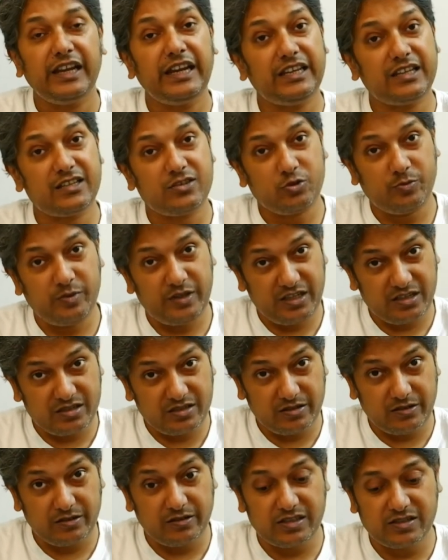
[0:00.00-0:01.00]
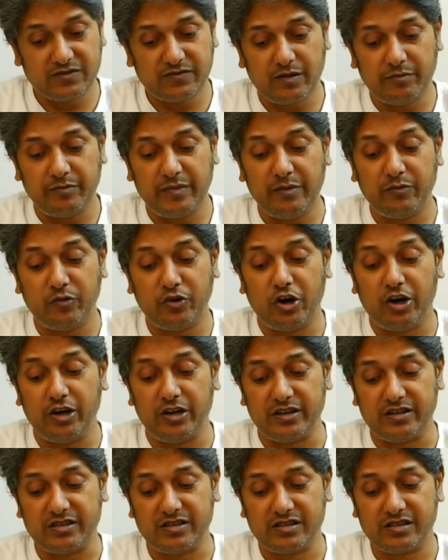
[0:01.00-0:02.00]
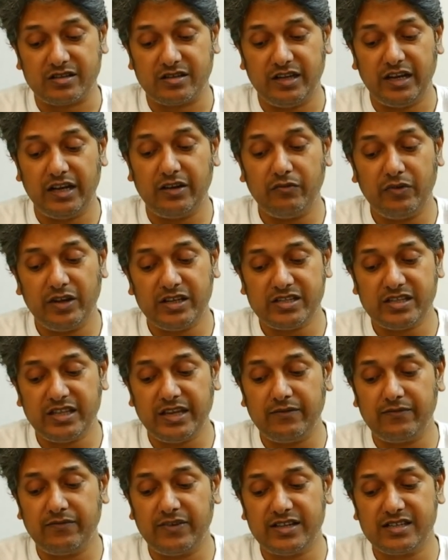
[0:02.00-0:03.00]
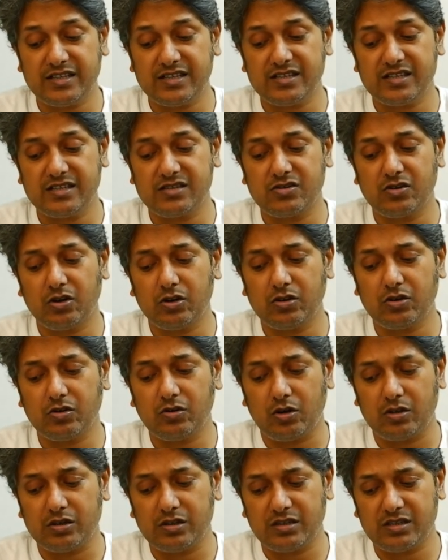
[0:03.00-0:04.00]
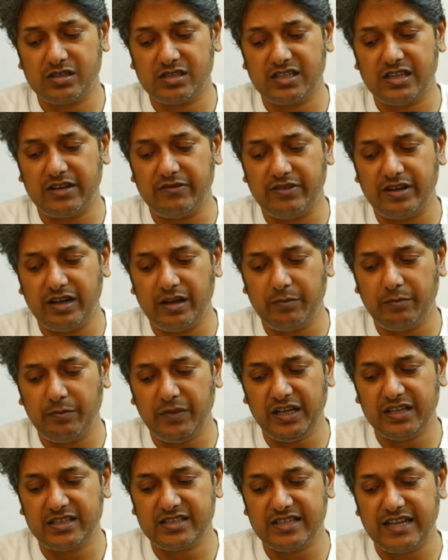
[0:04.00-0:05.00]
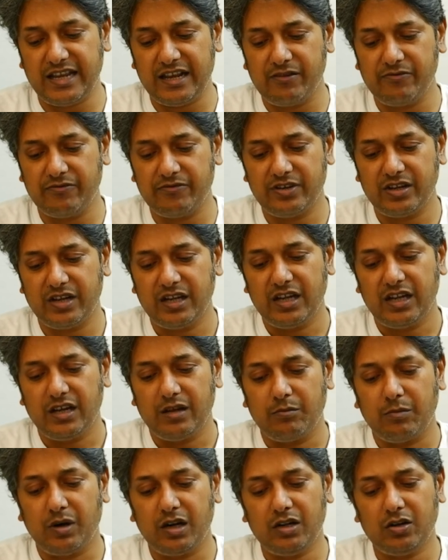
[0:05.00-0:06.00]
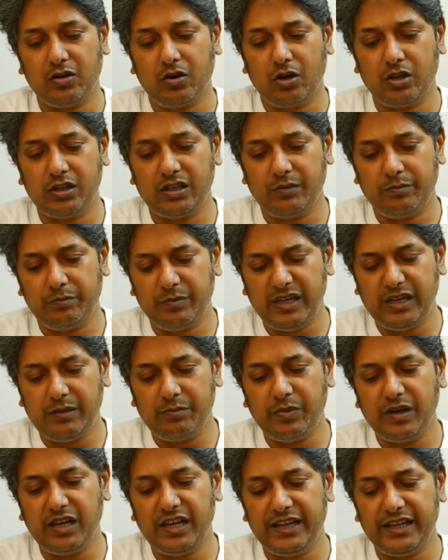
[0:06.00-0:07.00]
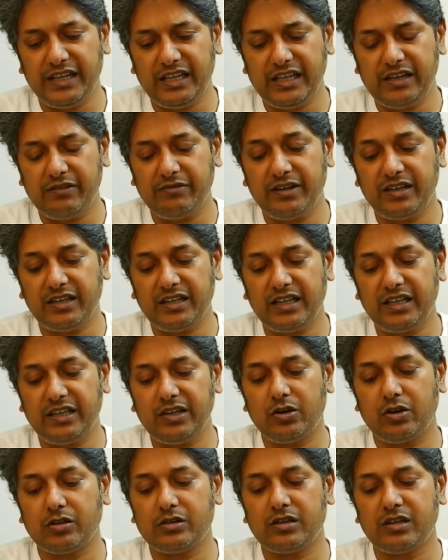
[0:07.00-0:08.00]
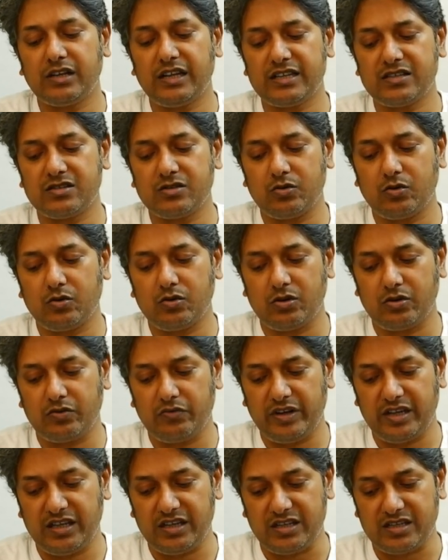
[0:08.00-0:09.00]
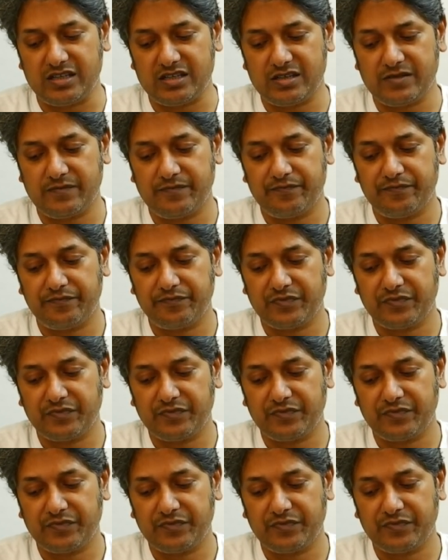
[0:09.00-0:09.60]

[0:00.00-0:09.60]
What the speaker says: It is to be distinguished from memoirs, in which the emphasis is not on author's developing self, but on the people and event that the author has known or witnessed.